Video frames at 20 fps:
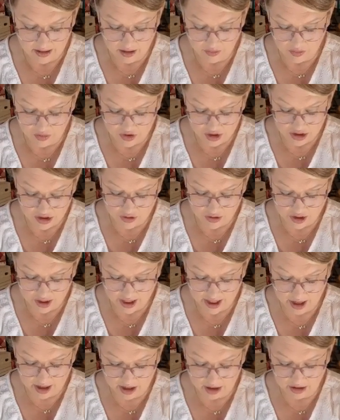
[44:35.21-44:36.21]
And then we'll just
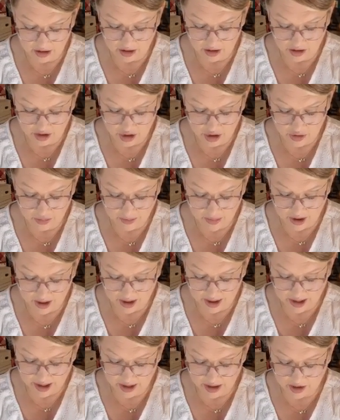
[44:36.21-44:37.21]
create our little loop on